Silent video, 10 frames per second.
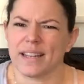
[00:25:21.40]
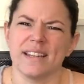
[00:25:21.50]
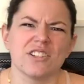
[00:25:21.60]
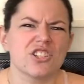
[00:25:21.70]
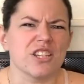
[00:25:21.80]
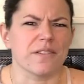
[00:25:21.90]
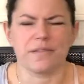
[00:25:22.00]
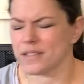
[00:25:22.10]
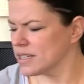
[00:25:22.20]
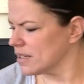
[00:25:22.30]
I need to
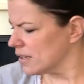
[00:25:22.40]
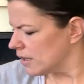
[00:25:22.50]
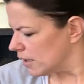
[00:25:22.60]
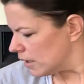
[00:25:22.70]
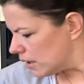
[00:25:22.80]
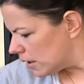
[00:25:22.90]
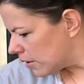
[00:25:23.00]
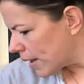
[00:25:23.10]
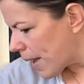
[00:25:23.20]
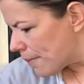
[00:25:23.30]
shift.
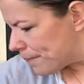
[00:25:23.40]
Okay.